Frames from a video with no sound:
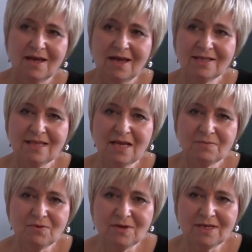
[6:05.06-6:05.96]
At that
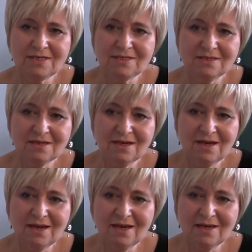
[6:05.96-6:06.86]
point,
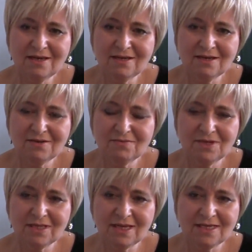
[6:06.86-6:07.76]
I
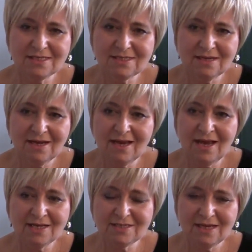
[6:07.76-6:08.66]
realized I
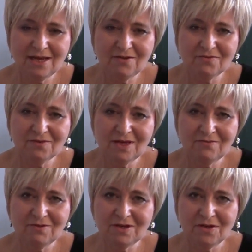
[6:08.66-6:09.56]
had to have a
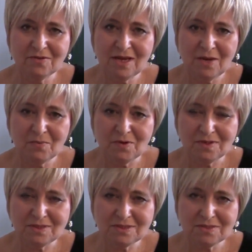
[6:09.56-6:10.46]
video camera,
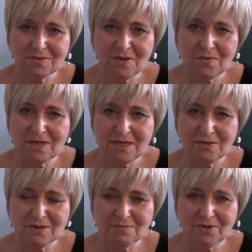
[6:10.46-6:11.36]
so I went
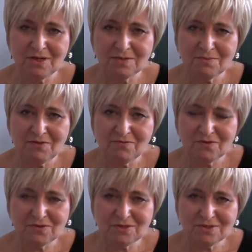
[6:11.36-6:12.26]
out and bought my
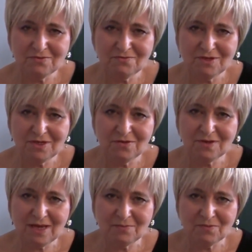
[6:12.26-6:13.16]
first video
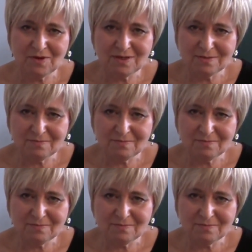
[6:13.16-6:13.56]
camera.